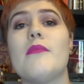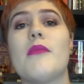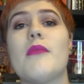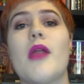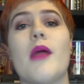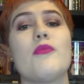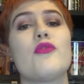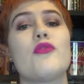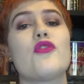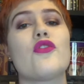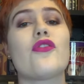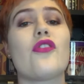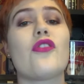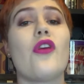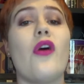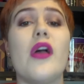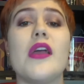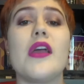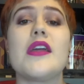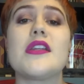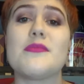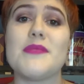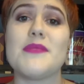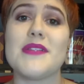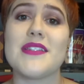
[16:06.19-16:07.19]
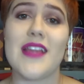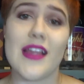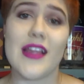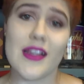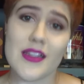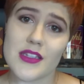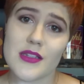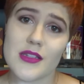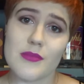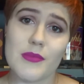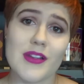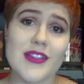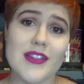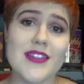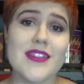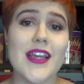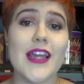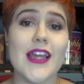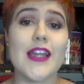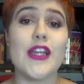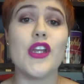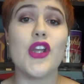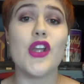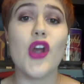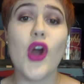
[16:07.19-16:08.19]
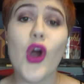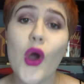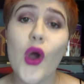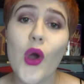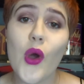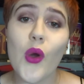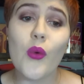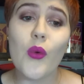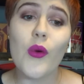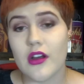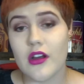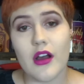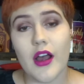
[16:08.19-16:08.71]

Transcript: but I'm trying to be sensible and say no.